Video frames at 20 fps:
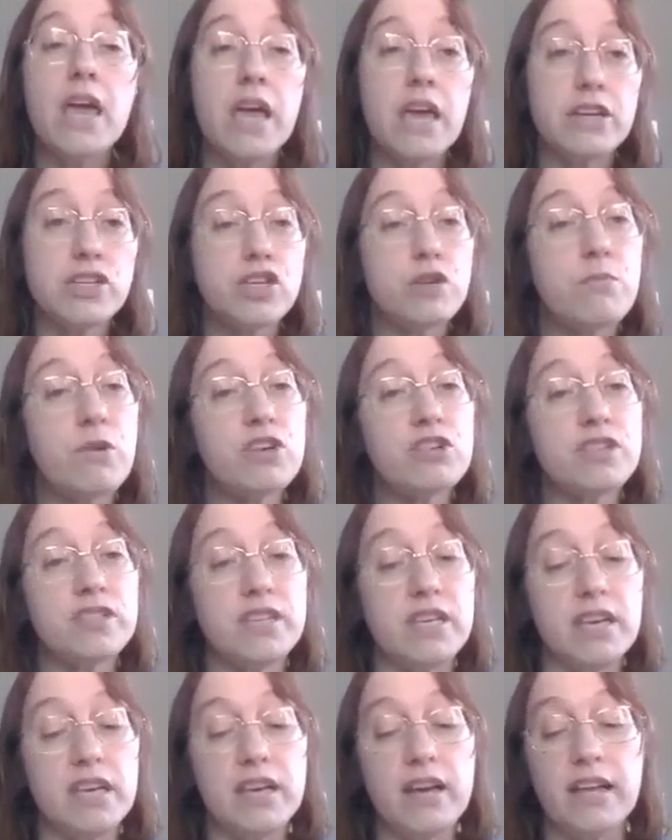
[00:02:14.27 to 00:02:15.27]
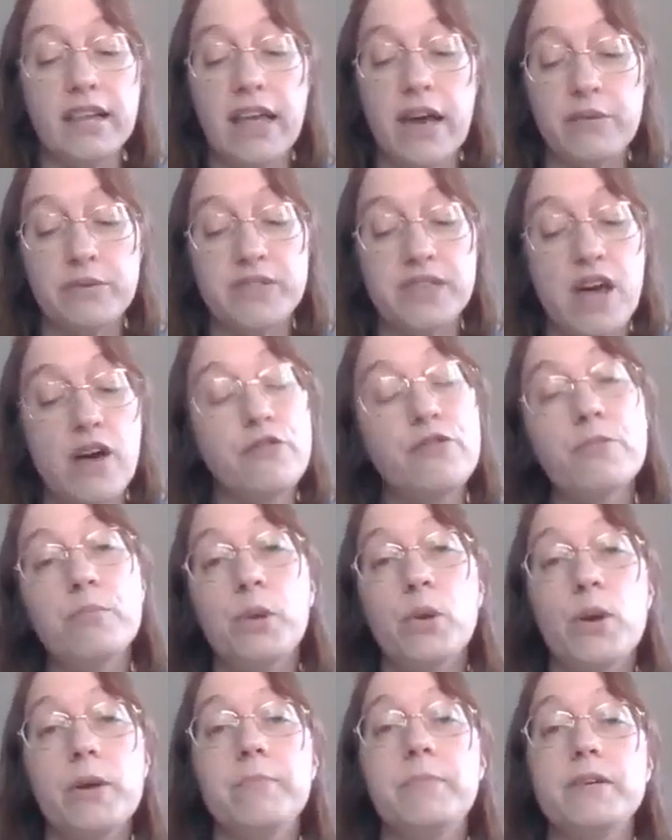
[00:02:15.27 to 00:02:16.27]
HMRC allows
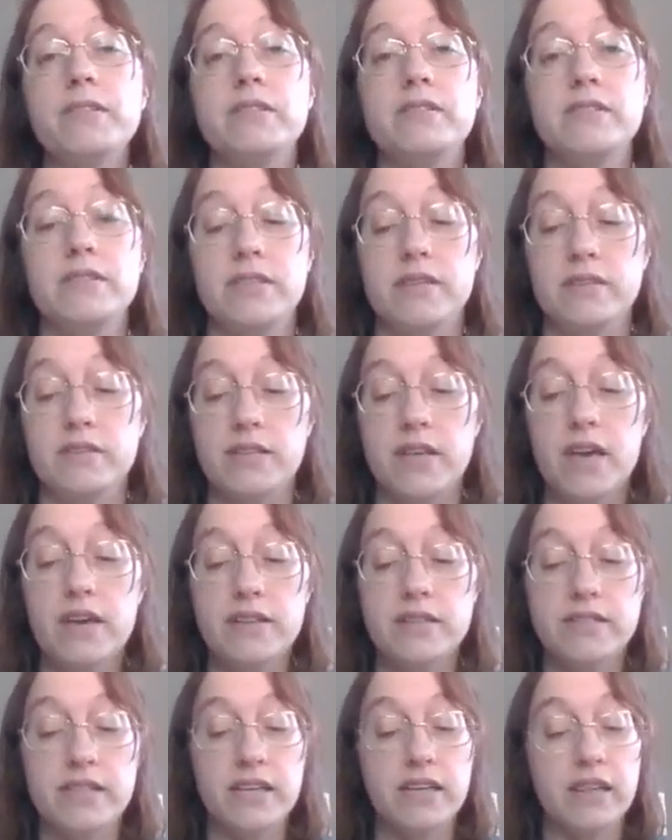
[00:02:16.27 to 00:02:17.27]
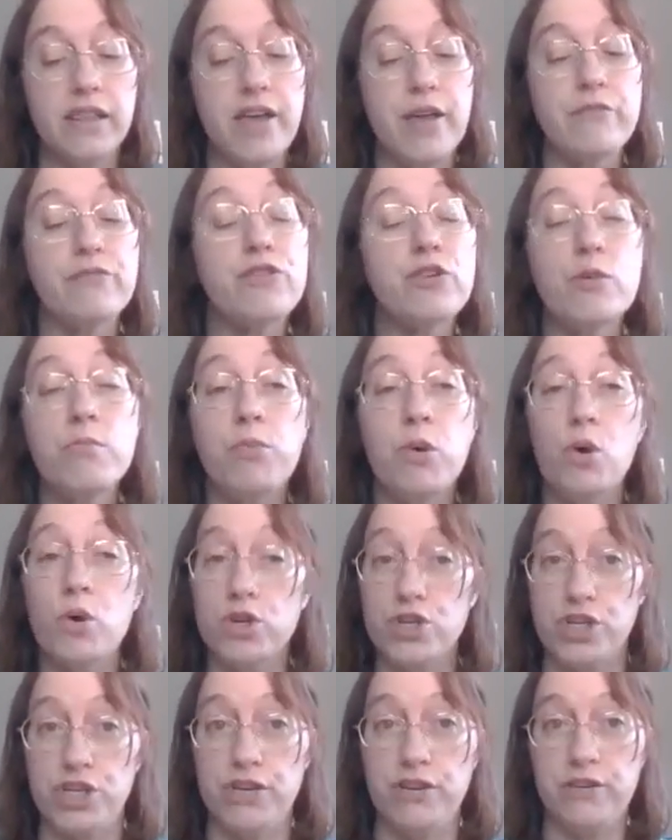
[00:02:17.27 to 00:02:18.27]
self-employed businesses to claim for a
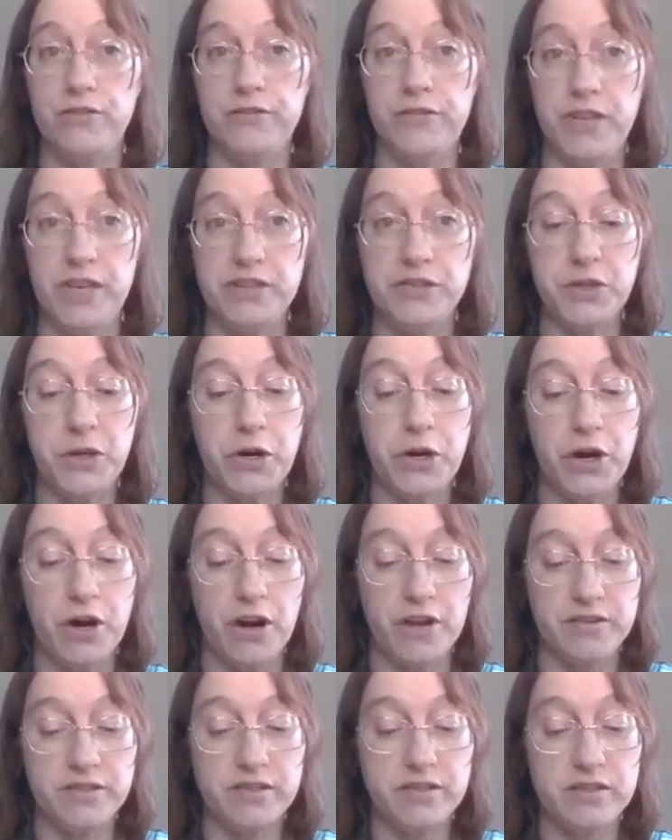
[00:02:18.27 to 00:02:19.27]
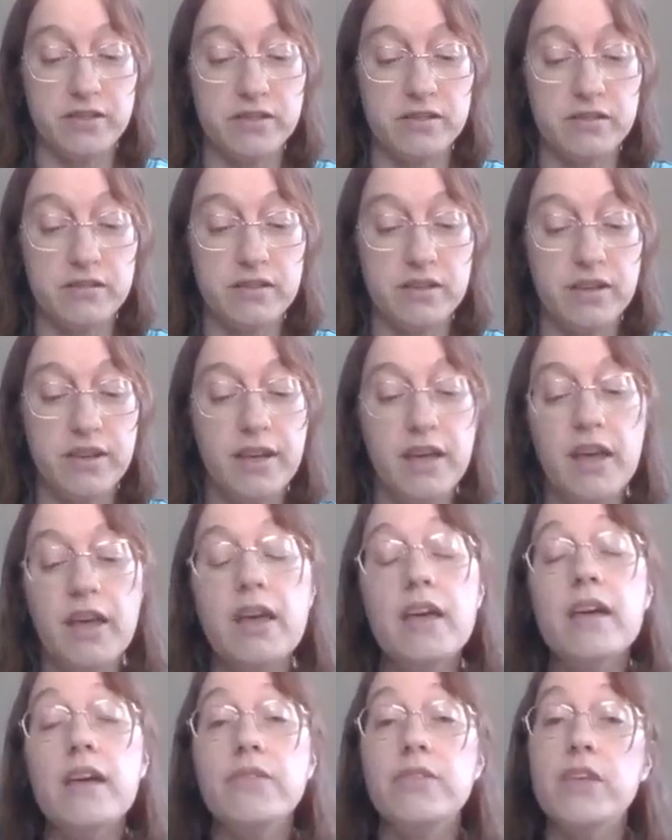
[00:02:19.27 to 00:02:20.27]
portion of these costs.
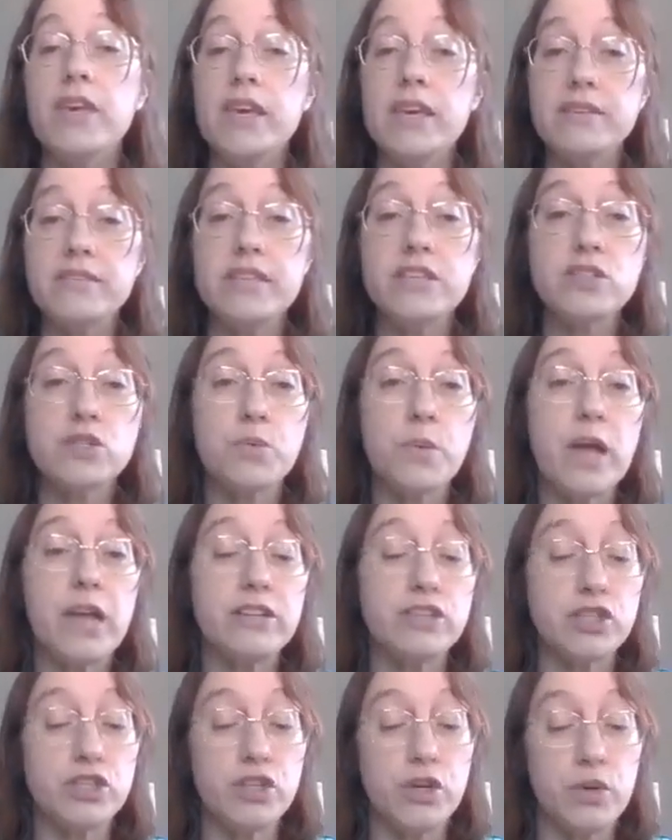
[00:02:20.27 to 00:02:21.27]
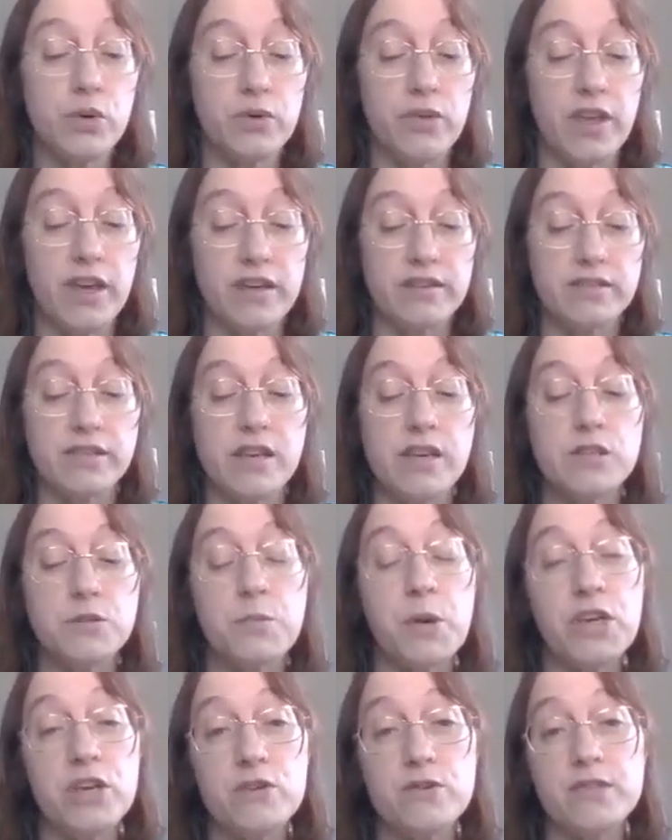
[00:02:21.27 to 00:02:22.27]
The easiest way to do this is
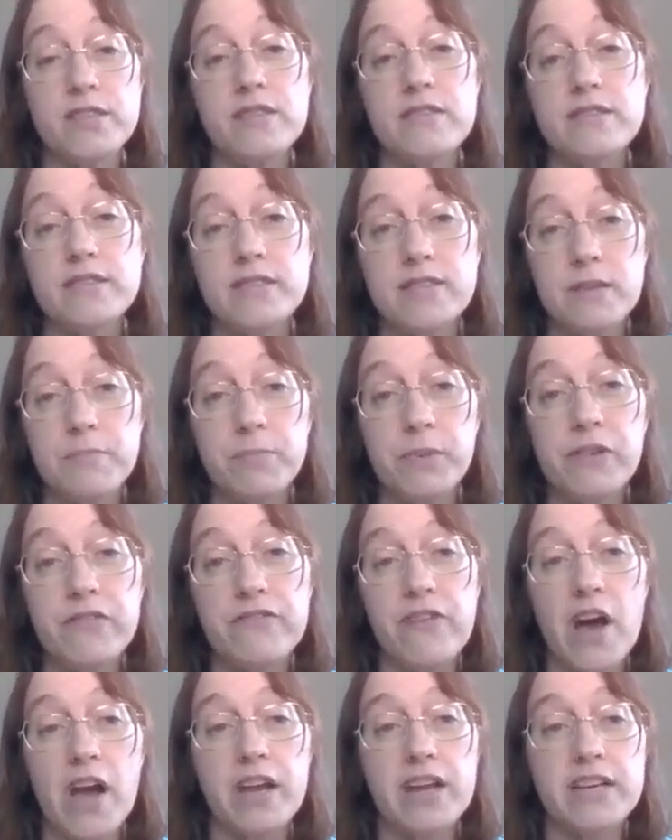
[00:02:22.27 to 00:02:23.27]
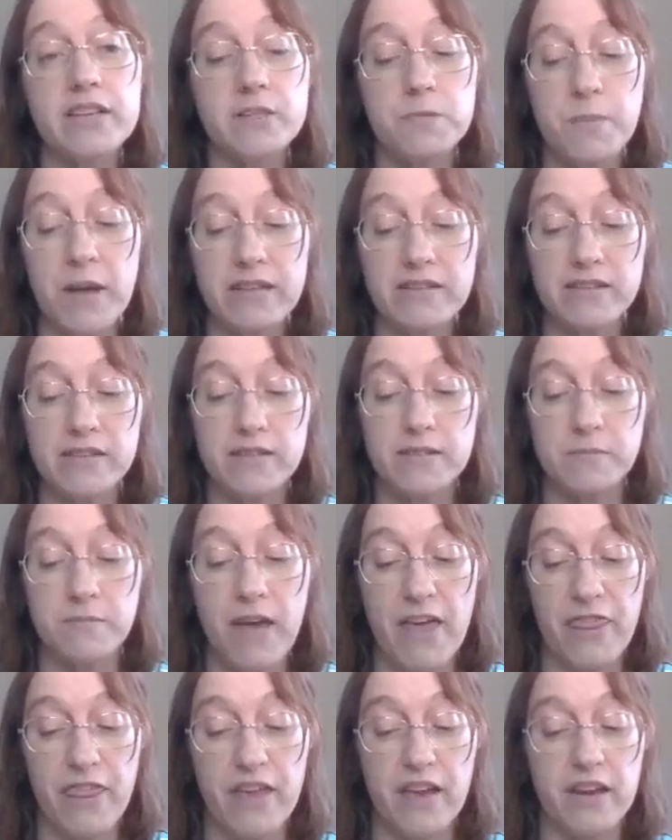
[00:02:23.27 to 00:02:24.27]
by using the Simplified Expenses
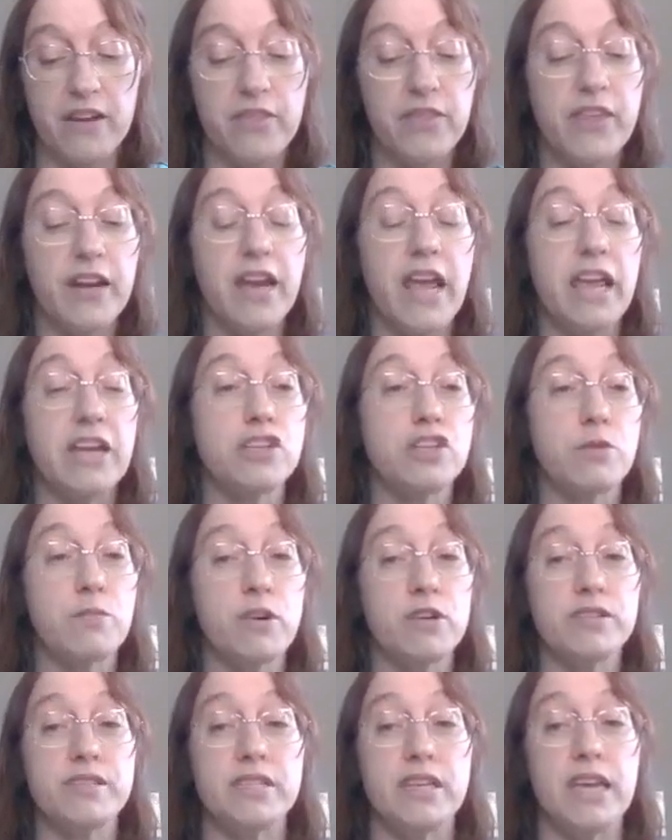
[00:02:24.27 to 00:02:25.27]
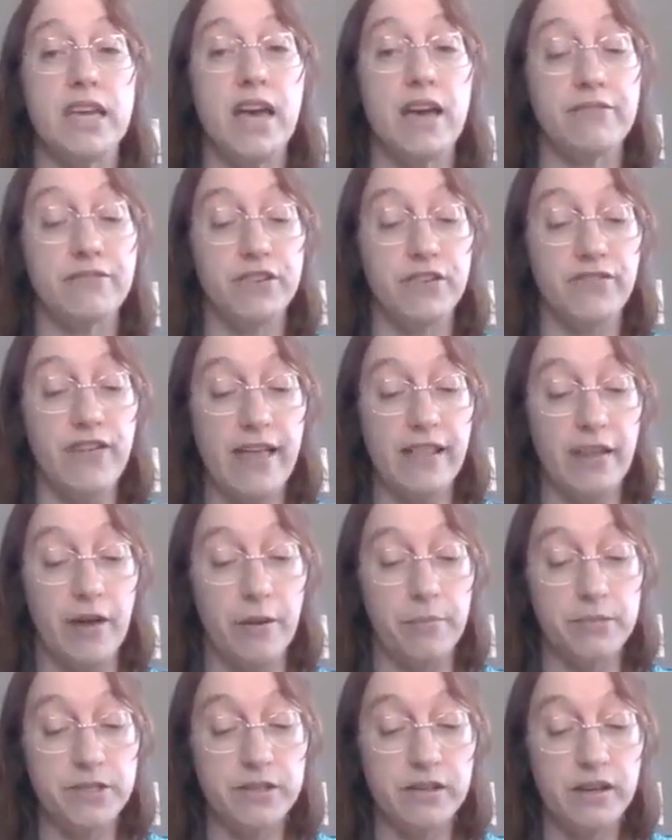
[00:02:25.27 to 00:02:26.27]
method that HMRC have
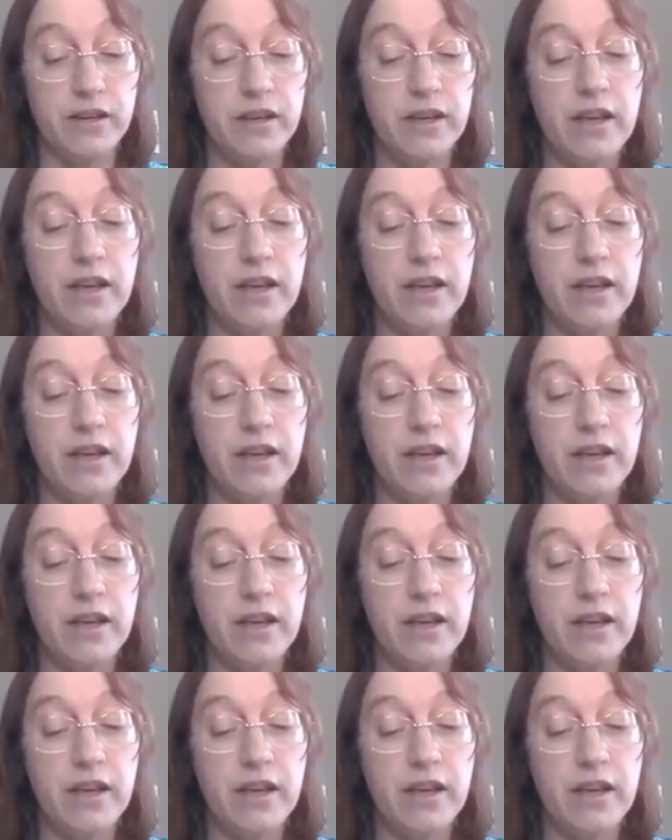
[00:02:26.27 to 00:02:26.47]
developed.